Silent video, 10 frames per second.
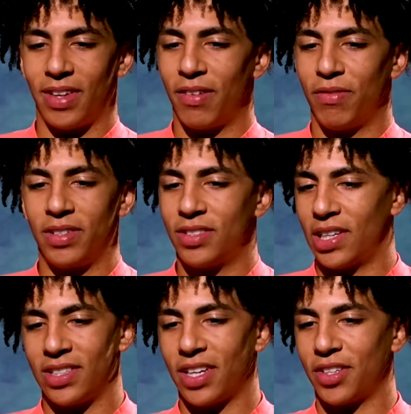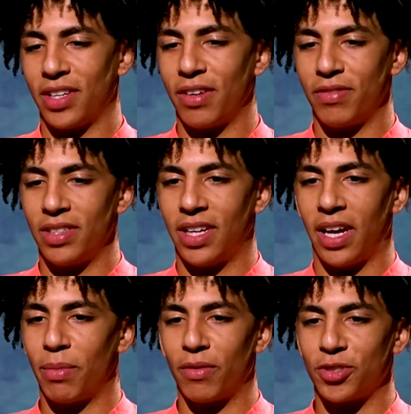every training session, every
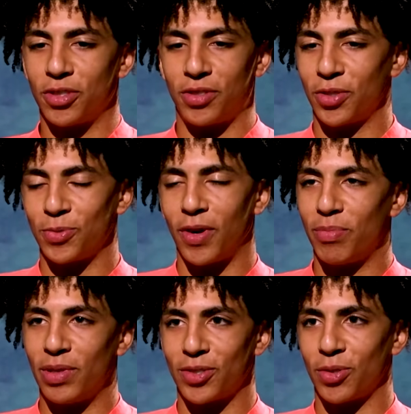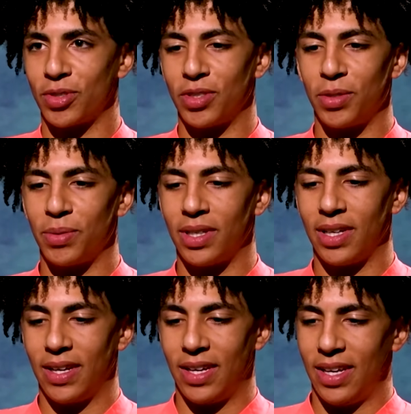game, I've just done what I've been told to do, and,
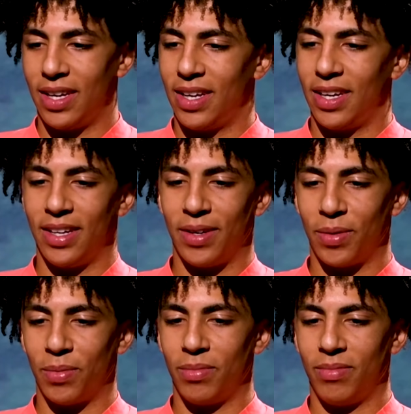you know,